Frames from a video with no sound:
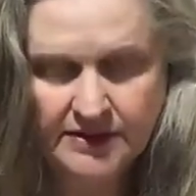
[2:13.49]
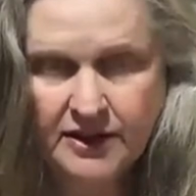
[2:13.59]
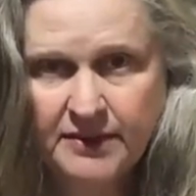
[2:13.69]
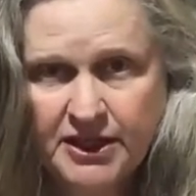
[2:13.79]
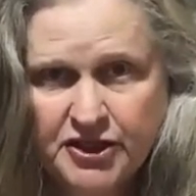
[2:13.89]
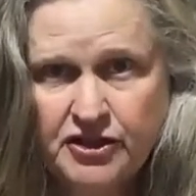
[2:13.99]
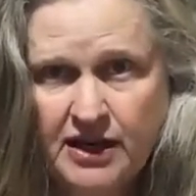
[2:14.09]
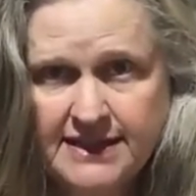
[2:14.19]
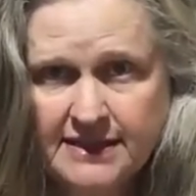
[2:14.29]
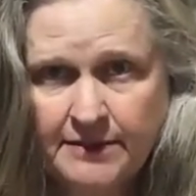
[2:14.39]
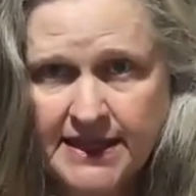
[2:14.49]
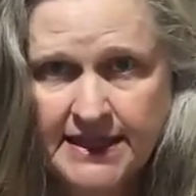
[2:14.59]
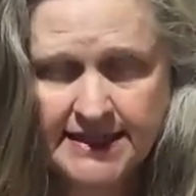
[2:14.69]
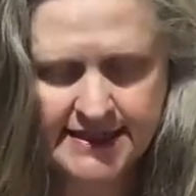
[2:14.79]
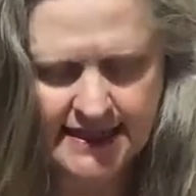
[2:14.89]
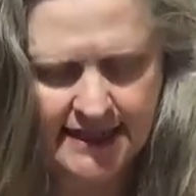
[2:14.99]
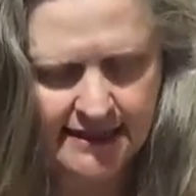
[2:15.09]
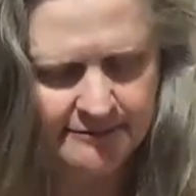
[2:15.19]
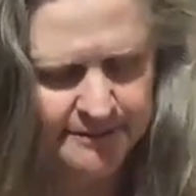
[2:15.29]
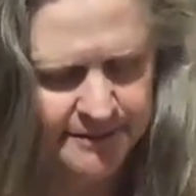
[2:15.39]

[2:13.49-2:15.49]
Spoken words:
So I'm going to try some of these later.